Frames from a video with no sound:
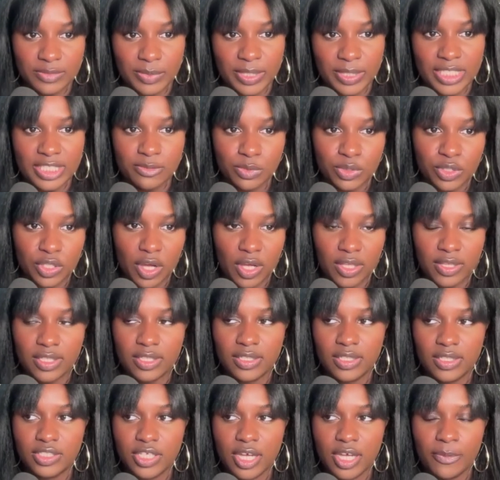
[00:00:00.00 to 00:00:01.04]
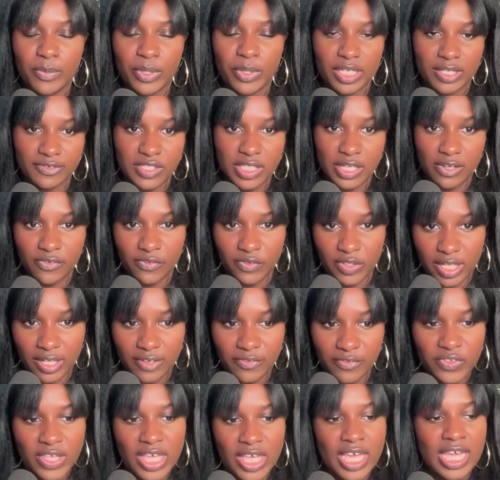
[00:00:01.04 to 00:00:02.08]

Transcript: because we're on the topic of self-love.